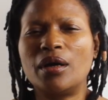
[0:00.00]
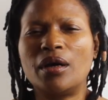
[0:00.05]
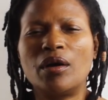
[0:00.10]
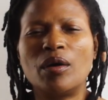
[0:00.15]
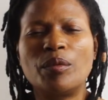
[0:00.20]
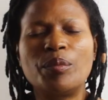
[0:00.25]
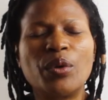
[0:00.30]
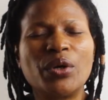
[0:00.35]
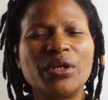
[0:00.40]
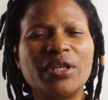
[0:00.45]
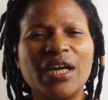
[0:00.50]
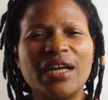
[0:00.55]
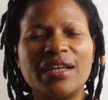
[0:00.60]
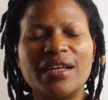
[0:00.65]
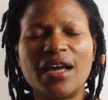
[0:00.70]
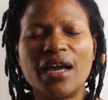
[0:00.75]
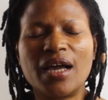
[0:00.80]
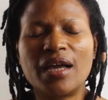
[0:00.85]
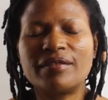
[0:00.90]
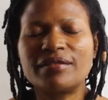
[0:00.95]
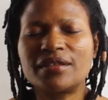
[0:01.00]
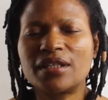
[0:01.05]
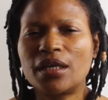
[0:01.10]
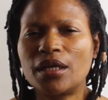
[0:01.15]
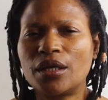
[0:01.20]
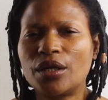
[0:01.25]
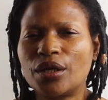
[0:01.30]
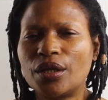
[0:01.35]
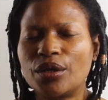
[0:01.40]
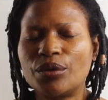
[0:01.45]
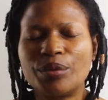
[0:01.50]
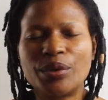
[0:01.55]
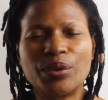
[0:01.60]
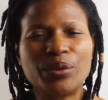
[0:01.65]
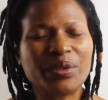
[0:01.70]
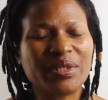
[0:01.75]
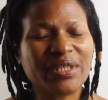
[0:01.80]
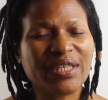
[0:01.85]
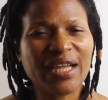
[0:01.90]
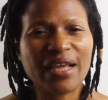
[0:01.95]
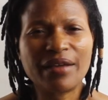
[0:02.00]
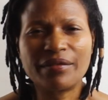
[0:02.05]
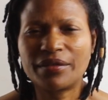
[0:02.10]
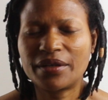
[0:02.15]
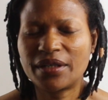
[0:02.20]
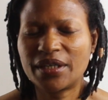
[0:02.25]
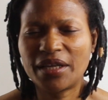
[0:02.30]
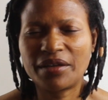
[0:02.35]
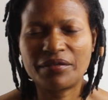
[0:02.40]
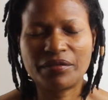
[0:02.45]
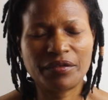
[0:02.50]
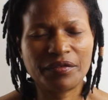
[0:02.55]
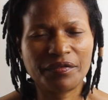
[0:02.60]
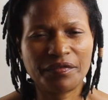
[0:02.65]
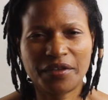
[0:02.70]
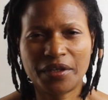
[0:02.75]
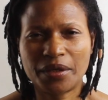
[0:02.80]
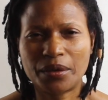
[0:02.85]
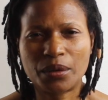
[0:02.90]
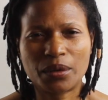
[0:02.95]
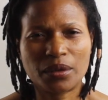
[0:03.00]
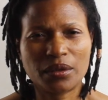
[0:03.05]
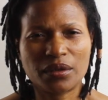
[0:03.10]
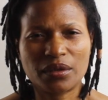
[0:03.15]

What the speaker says: upon our lives will never fail.